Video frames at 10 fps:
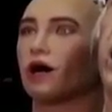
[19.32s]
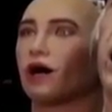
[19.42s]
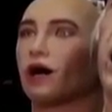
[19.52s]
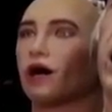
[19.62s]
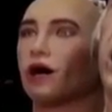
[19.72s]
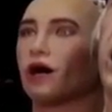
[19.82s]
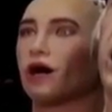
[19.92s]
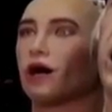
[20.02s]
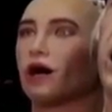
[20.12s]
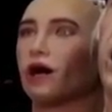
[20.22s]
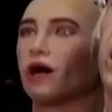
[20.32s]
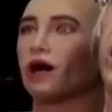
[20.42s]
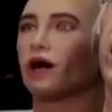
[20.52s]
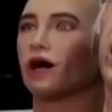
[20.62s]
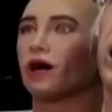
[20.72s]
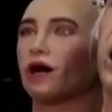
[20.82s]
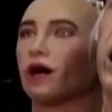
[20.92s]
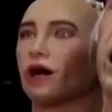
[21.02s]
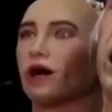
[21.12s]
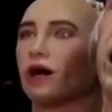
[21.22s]

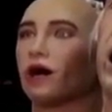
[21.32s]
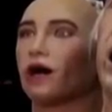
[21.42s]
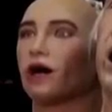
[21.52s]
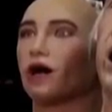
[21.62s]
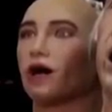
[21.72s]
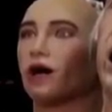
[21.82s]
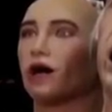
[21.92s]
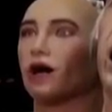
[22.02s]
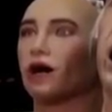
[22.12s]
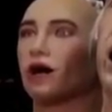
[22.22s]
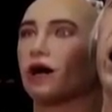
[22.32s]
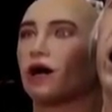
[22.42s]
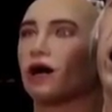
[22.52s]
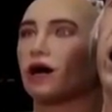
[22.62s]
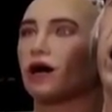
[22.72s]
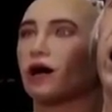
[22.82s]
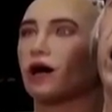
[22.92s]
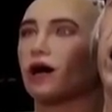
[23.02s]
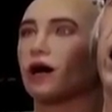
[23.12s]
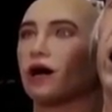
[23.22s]

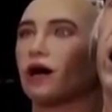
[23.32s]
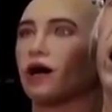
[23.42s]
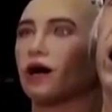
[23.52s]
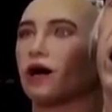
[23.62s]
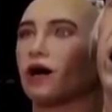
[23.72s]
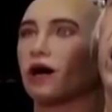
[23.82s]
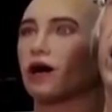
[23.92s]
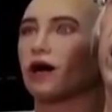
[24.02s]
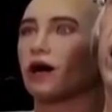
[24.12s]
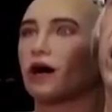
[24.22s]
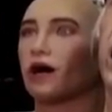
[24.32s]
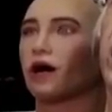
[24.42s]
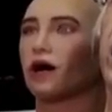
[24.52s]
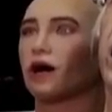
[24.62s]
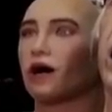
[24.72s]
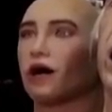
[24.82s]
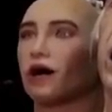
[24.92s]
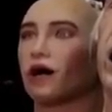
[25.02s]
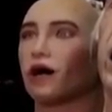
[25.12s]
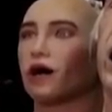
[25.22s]

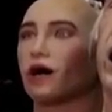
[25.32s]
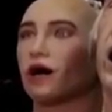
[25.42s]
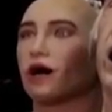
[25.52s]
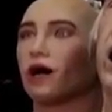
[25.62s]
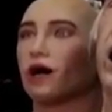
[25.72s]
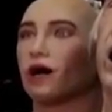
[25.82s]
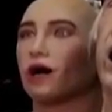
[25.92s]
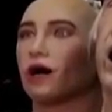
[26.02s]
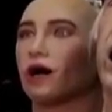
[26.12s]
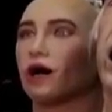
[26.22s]
No words are spoken by the person on screen.